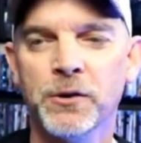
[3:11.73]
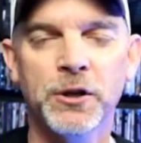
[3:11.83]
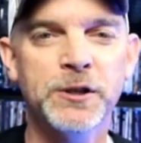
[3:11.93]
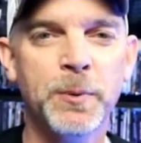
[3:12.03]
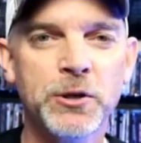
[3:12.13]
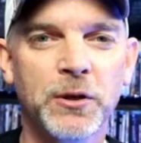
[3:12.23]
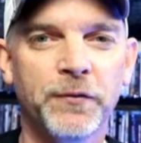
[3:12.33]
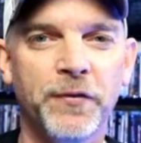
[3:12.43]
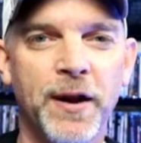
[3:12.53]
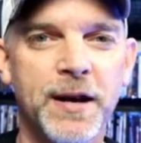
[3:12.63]
Good
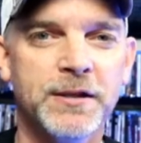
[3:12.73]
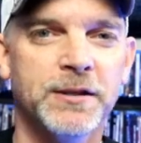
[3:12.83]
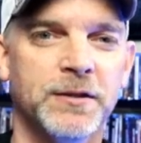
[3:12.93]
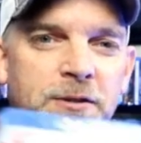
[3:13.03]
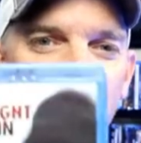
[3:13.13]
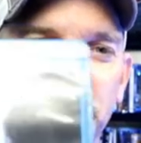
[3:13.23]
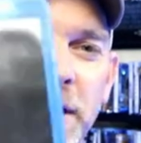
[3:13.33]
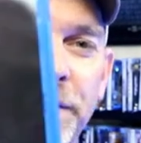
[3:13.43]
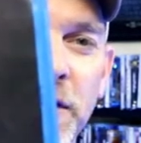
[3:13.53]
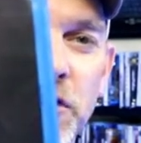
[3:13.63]
special effects. So
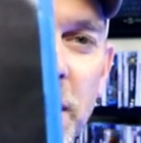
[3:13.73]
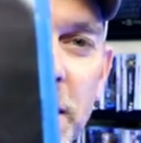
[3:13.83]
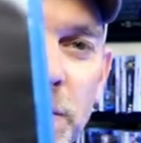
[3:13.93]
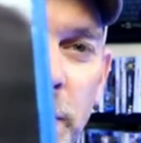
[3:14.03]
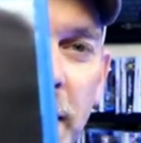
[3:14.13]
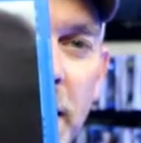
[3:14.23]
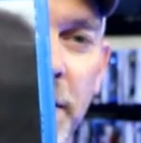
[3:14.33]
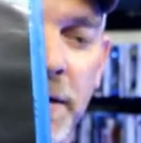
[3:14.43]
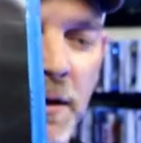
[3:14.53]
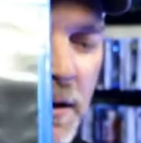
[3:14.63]
definitely check this one
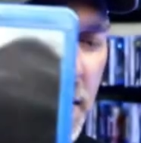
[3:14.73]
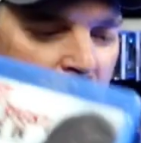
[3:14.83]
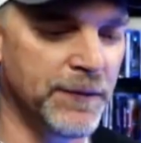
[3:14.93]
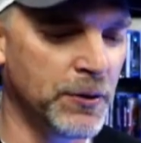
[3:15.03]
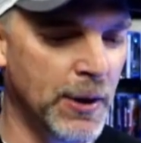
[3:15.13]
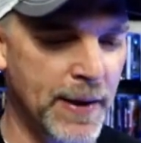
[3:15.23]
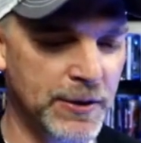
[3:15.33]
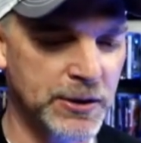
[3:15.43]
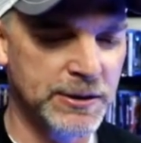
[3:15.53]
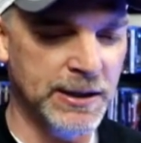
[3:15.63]
out if you
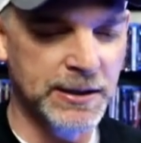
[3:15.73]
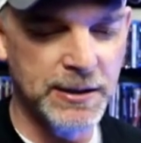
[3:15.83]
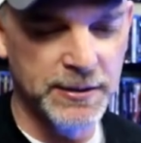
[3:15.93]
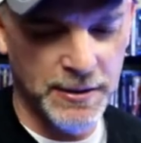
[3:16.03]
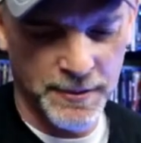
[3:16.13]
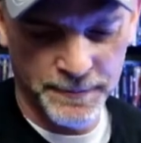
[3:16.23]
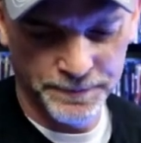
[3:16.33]
haven't seen it.